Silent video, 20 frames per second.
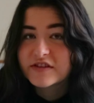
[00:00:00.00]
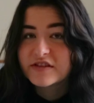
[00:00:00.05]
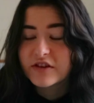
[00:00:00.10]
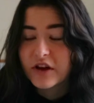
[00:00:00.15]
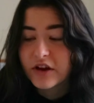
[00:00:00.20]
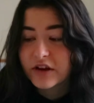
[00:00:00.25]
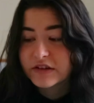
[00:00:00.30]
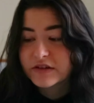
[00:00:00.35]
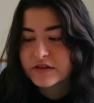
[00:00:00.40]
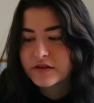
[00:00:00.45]

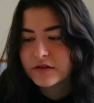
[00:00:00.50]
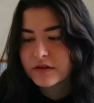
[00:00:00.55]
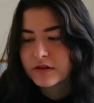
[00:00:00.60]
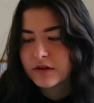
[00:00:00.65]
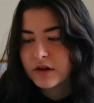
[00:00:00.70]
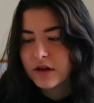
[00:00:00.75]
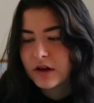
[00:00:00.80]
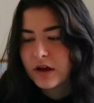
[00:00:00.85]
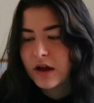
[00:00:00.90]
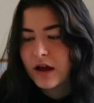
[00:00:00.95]
sucks.
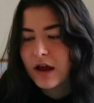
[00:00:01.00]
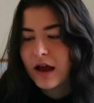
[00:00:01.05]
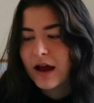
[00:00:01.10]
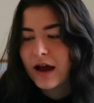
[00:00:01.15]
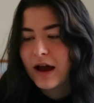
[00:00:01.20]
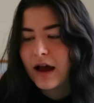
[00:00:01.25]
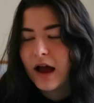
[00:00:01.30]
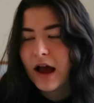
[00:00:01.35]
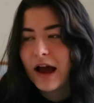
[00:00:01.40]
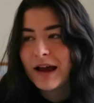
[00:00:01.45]

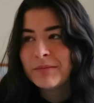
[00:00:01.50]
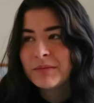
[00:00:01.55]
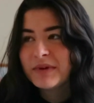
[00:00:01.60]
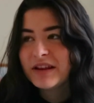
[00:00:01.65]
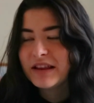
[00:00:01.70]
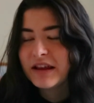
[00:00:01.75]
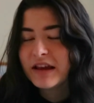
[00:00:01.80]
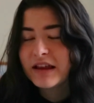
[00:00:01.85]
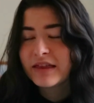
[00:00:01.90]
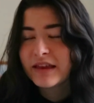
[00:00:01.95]
I'm
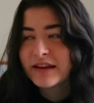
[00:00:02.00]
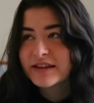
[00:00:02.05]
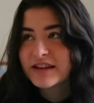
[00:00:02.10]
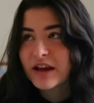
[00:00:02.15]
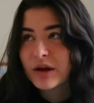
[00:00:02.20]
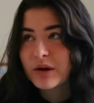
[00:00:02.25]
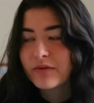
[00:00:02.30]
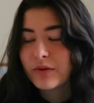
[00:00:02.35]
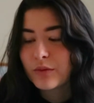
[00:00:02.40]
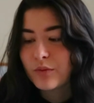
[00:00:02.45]
glad that's
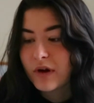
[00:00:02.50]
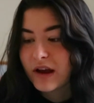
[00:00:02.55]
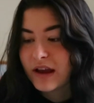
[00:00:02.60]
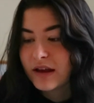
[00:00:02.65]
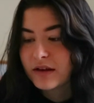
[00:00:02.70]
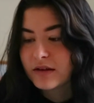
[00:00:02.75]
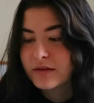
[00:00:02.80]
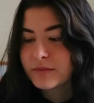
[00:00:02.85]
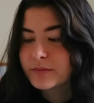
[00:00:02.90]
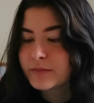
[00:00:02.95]
out of the
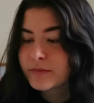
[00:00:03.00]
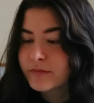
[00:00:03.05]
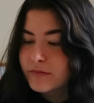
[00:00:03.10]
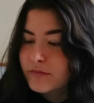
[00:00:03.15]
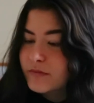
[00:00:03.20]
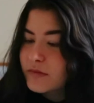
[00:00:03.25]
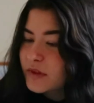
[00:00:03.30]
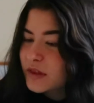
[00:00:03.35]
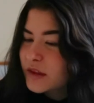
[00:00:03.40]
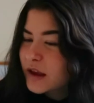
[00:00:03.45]
way.
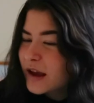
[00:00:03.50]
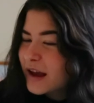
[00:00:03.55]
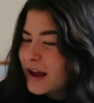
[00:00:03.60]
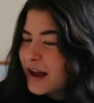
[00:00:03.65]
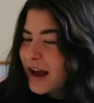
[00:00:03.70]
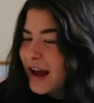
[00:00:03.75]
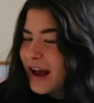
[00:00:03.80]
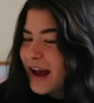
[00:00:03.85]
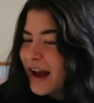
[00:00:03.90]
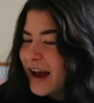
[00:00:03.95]

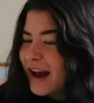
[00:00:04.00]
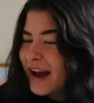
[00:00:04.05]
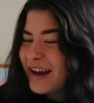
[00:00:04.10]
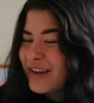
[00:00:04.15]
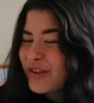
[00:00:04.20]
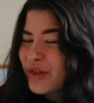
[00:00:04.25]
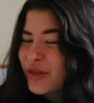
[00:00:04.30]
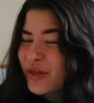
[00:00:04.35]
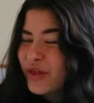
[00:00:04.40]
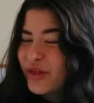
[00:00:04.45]

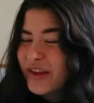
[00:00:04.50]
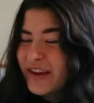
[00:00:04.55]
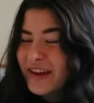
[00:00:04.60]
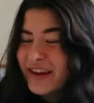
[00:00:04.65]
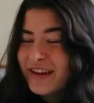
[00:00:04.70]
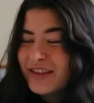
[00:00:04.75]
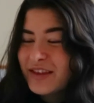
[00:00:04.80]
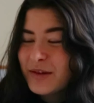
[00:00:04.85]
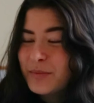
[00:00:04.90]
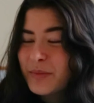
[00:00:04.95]
I
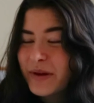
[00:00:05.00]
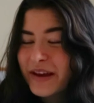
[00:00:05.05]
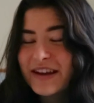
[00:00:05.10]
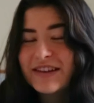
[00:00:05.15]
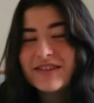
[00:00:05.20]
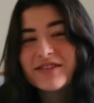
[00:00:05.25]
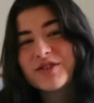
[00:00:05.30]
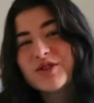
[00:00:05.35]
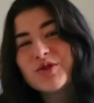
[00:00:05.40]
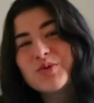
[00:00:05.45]
think the
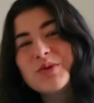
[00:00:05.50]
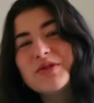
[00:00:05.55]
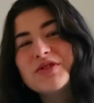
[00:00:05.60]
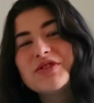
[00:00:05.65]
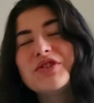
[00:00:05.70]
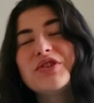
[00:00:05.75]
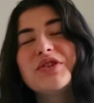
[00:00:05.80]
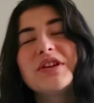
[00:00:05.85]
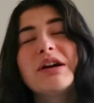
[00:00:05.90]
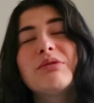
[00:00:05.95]
pictures will
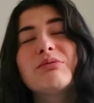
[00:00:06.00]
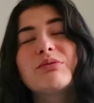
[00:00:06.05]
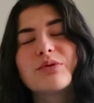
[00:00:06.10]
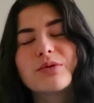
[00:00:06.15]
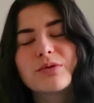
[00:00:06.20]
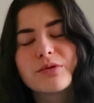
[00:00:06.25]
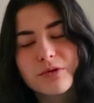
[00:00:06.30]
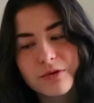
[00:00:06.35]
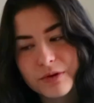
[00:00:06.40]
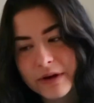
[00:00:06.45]
turn out
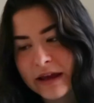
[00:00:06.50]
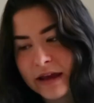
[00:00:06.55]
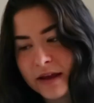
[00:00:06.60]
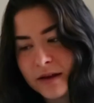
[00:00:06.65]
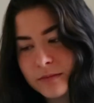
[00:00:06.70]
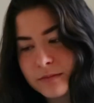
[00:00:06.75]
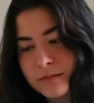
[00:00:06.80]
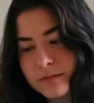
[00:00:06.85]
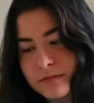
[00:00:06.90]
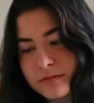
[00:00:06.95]
great.